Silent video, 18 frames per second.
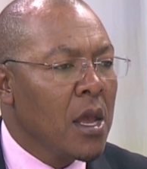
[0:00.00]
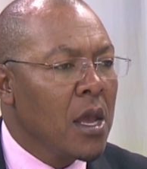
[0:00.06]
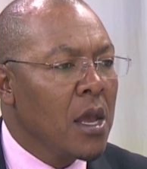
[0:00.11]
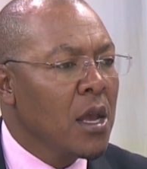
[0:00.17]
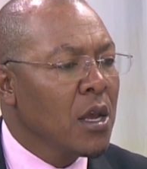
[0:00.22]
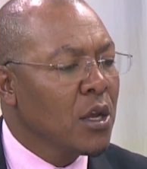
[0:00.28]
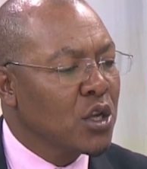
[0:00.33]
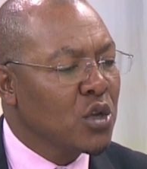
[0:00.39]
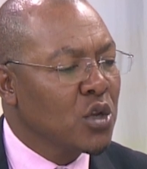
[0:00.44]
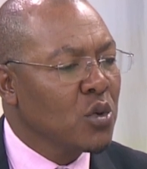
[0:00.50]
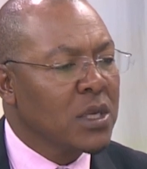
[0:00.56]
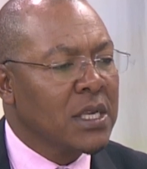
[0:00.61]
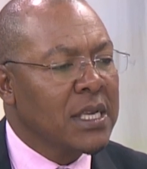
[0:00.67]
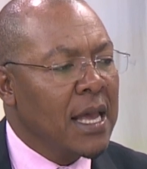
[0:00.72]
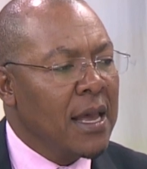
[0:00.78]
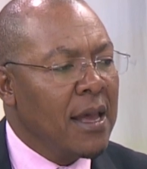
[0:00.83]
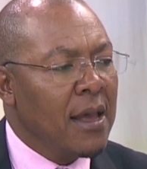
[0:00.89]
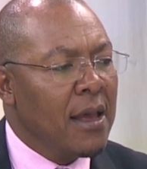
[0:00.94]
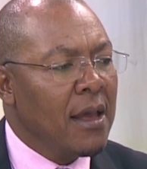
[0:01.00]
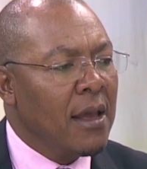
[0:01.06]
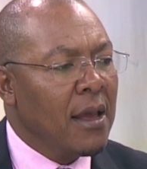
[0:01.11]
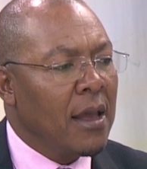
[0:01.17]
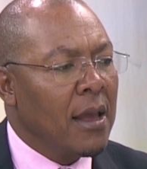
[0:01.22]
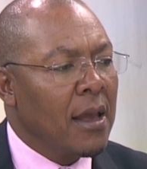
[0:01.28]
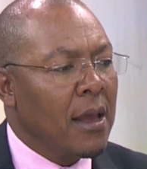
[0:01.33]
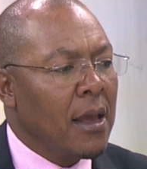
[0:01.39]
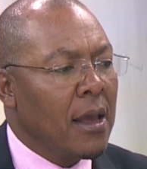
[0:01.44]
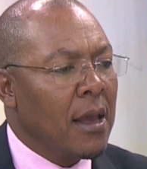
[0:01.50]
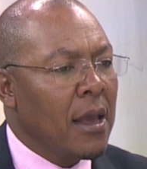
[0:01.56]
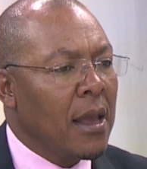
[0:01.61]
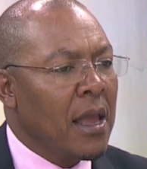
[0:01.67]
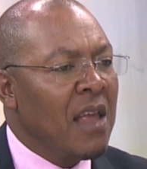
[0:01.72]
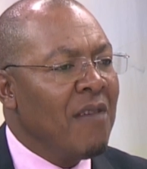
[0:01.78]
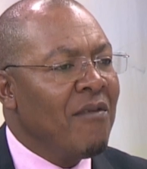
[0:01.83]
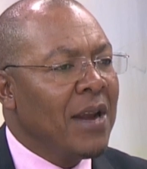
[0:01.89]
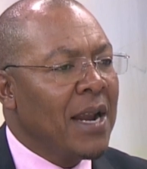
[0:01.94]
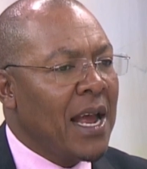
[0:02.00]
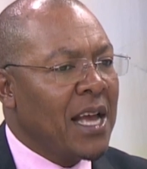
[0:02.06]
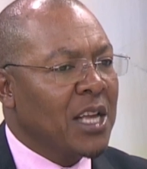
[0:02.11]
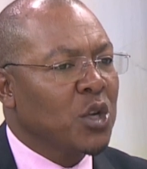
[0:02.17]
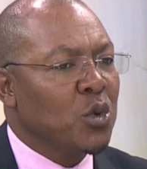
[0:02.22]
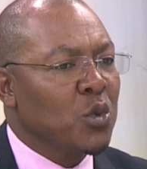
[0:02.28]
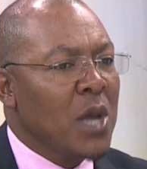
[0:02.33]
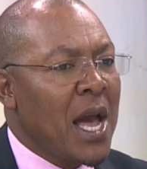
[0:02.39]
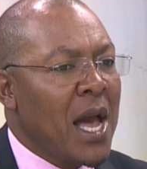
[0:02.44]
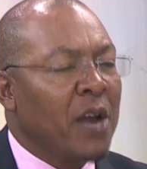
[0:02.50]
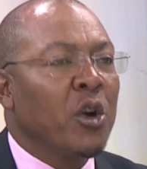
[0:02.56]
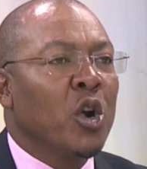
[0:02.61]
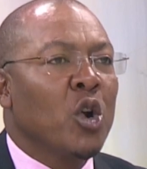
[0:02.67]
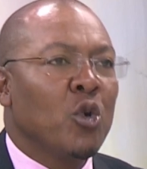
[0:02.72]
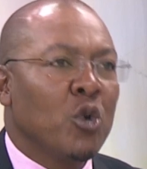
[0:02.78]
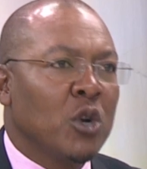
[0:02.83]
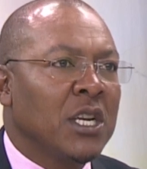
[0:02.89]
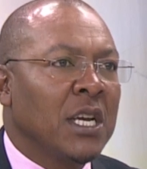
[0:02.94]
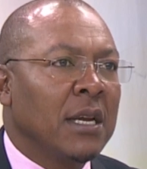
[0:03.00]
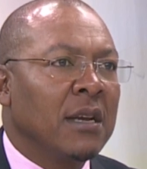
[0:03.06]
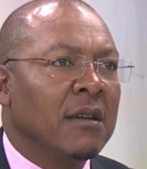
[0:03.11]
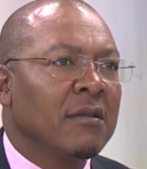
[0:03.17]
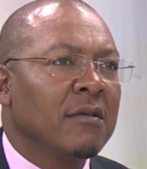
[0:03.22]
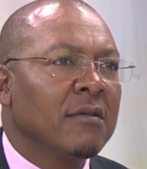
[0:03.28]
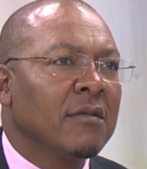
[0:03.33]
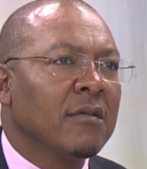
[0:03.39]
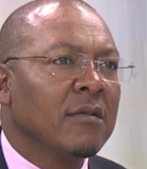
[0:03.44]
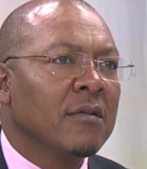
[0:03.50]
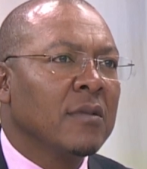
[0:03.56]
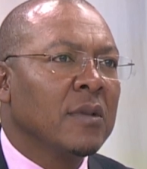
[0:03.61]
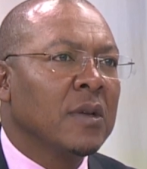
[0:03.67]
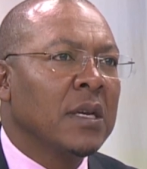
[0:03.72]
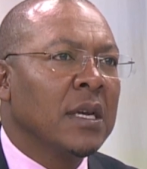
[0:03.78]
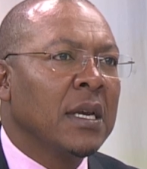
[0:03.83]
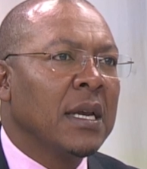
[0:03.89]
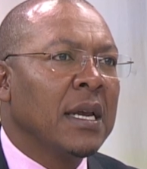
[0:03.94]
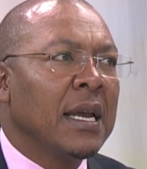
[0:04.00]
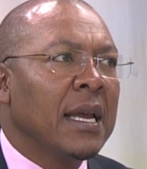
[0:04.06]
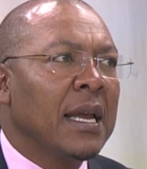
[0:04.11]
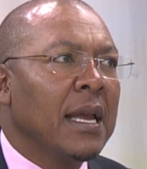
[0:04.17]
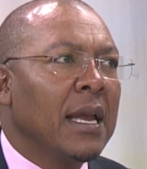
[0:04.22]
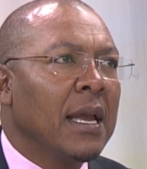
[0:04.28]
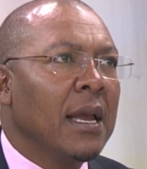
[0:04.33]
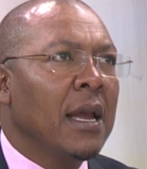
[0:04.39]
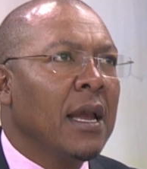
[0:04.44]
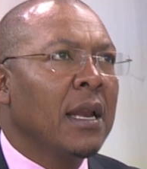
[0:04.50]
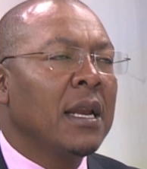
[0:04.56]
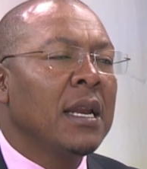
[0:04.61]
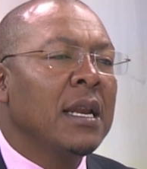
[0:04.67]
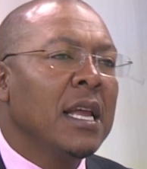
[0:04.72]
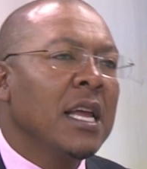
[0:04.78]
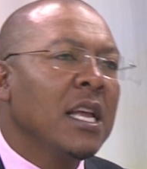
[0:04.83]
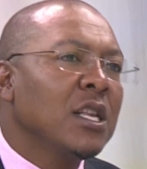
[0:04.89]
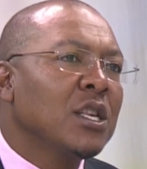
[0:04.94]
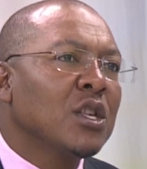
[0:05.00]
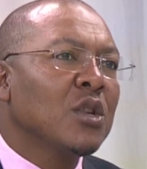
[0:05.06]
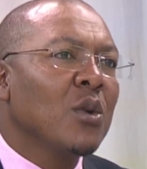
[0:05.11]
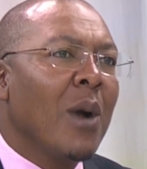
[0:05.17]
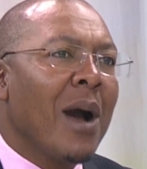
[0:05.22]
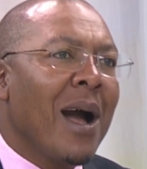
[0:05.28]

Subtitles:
is to say, even as we are recruiting, it needs to